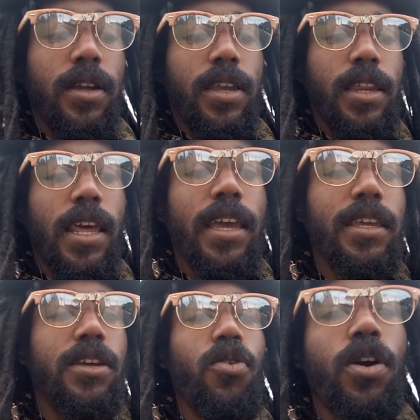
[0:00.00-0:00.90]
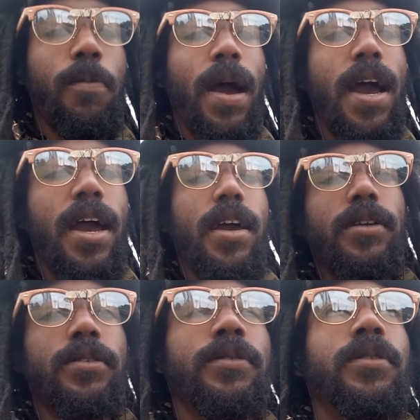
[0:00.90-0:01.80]
getting that egoic mind
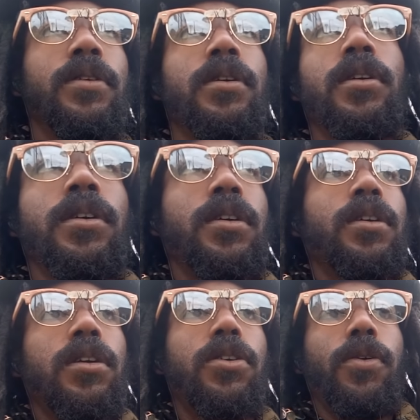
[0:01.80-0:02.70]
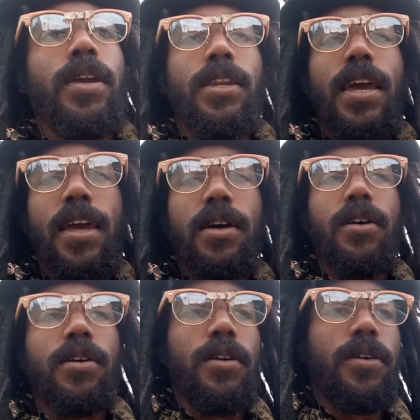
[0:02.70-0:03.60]
creating that uh